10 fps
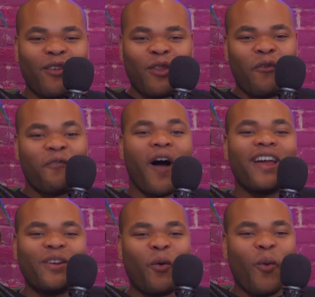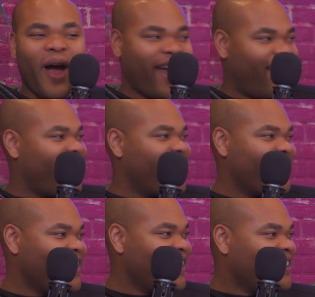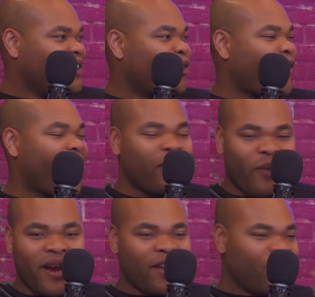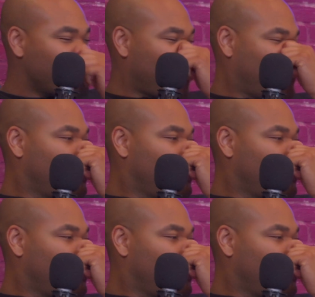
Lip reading: they'll find a way. They'll find a way to use it.